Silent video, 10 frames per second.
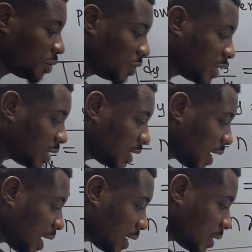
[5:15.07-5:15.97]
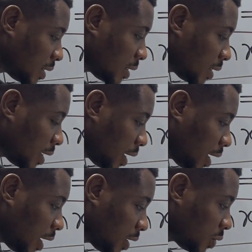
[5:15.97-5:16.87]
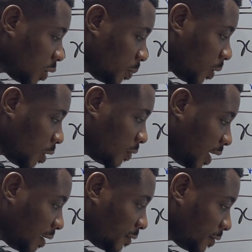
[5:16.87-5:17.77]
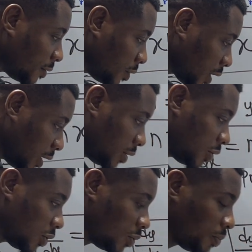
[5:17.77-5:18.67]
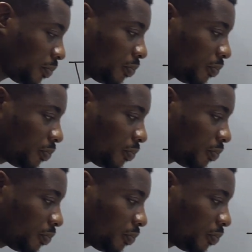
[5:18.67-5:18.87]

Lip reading: written as x to the power of half. Okay, so